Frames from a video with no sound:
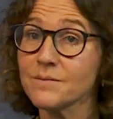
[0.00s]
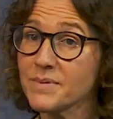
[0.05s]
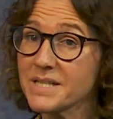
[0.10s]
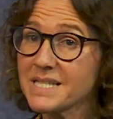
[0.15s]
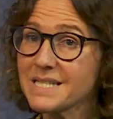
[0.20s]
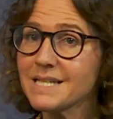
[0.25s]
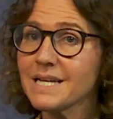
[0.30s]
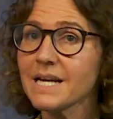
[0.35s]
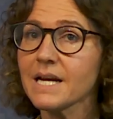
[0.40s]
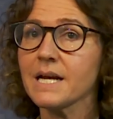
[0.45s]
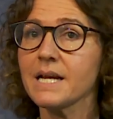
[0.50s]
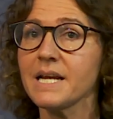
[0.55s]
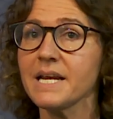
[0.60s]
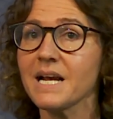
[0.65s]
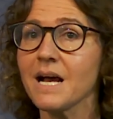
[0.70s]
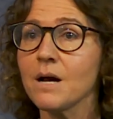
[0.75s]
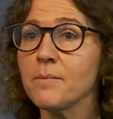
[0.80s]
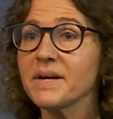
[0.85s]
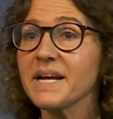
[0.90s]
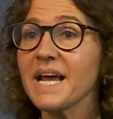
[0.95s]
particularly
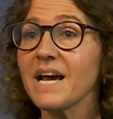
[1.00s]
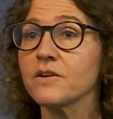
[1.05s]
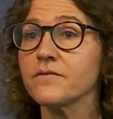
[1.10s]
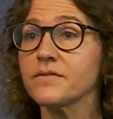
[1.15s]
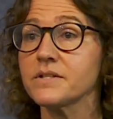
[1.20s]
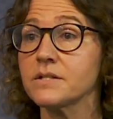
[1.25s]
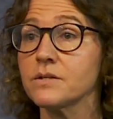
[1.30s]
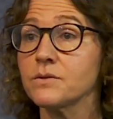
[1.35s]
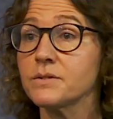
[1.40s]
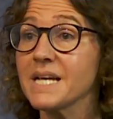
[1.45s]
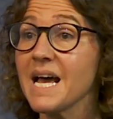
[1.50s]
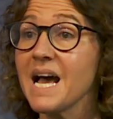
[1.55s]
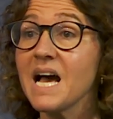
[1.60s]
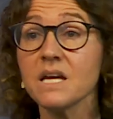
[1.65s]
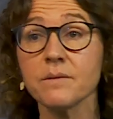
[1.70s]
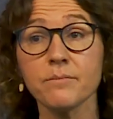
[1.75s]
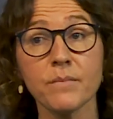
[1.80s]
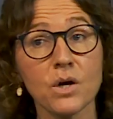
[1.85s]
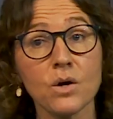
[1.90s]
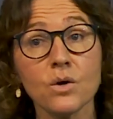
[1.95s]
coming out of
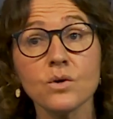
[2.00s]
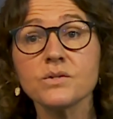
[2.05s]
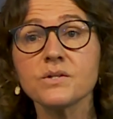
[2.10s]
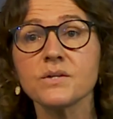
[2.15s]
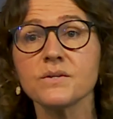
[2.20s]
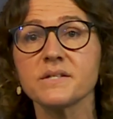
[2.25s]
Sudan, but also